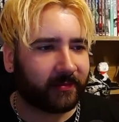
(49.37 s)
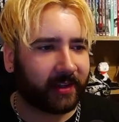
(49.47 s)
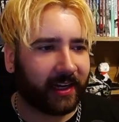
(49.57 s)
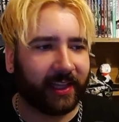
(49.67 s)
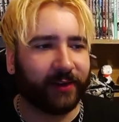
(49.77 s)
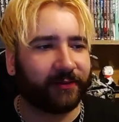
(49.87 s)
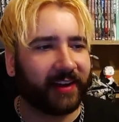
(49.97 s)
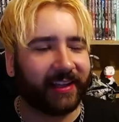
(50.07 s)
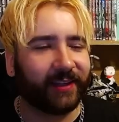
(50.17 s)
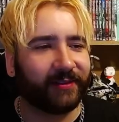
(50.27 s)

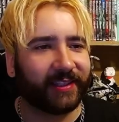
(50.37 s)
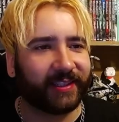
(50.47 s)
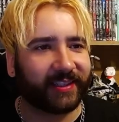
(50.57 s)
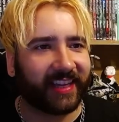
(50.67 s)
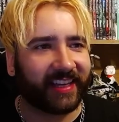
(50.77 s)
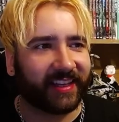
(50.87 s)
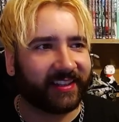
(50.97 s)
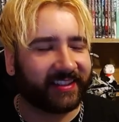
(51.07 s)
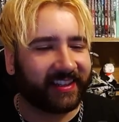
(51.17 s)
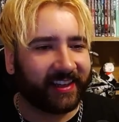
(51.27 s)
I love that it's just like
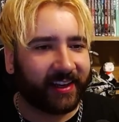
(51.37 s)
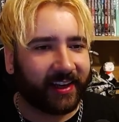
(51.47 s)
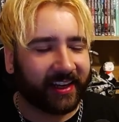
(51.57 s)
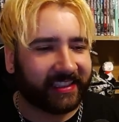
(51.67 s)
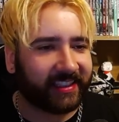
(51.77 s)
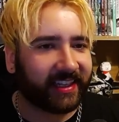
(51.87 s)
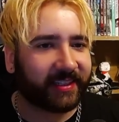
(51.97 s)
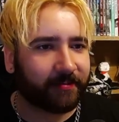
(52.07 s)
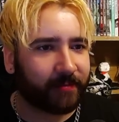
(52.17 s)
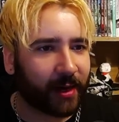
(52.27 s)
a
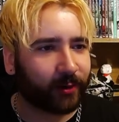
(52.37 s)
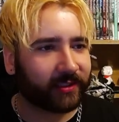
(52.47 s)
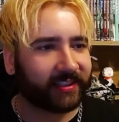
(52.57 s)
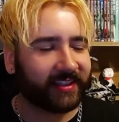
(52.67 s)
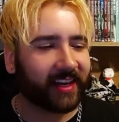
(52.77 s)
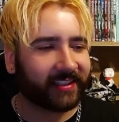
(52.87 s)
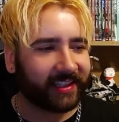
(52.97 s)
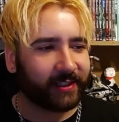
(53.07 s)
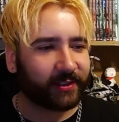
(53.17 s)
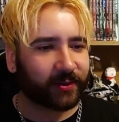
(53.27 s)
disemboweled
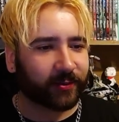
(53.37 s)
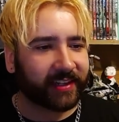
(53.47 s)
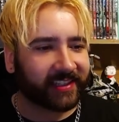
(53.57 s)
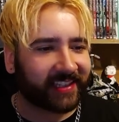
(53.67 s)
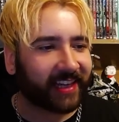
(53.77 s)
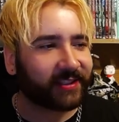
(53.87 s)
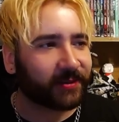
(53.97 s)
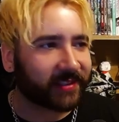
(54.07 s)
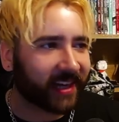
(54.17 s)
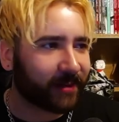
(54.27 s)
CRT screen attached to
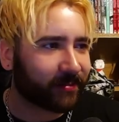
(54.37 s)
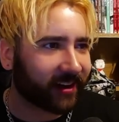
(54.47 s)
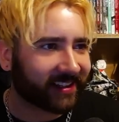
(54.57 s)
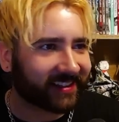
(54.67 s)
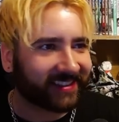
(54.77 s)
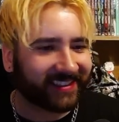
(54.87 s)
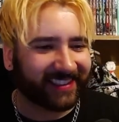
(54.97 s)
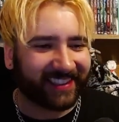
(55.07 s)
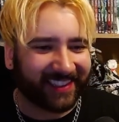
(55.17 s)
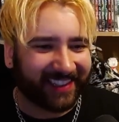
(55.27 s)
a typewriter.
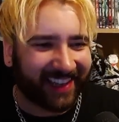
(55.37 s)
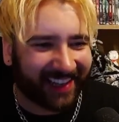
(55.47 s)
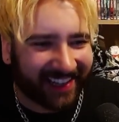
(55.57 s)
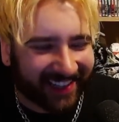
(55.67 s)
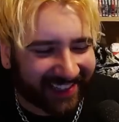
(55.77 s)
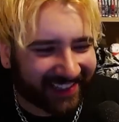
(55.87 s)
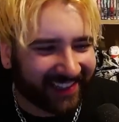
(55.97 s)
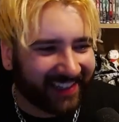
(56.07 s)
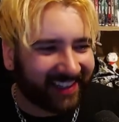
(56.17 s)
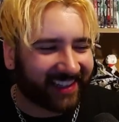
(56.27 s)

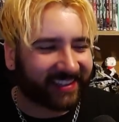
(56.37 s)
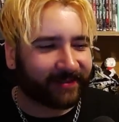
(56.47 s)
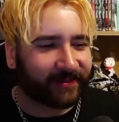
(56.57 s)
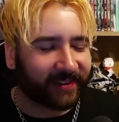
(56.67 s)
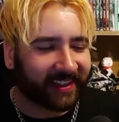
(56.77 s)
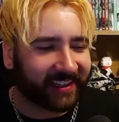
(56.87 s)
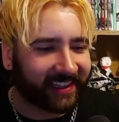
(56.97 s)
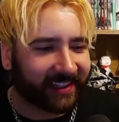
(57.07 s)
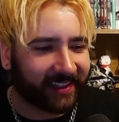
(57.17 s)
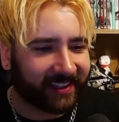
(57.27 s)
That's some
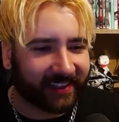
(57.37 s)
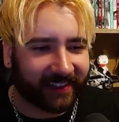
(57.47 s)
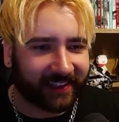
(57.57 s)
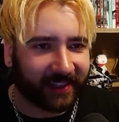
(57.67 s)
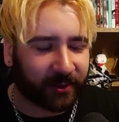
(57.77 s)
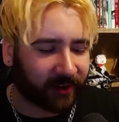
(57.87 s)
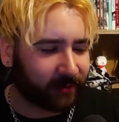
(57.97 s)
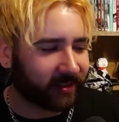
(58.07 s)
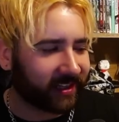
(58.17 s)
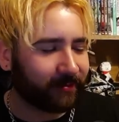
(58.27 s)
fucking
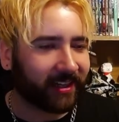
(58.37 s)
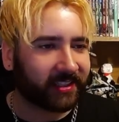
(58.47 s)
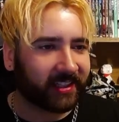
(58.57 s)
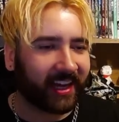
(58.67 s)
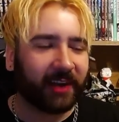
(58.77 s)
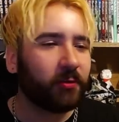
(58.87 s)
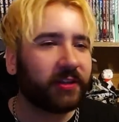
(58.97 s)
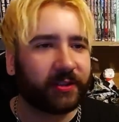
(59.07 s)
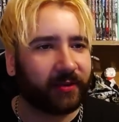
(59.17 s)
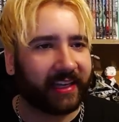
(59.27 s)
incredible kit bashing. I want
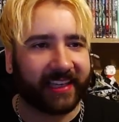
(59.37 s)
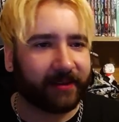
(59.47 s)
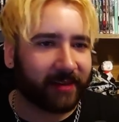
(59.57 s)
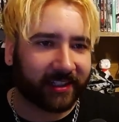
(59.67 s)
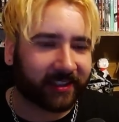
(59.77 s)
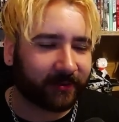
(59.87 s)
to do like kit bashing